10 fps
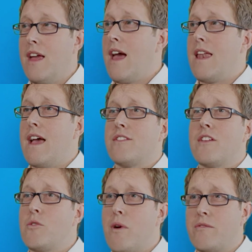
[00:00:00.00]
They had
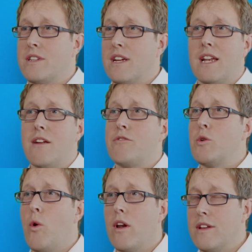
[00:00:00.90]
access to everything at every
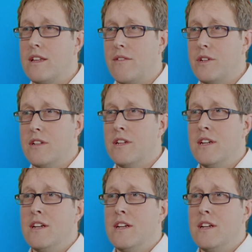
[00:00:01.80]
quality level.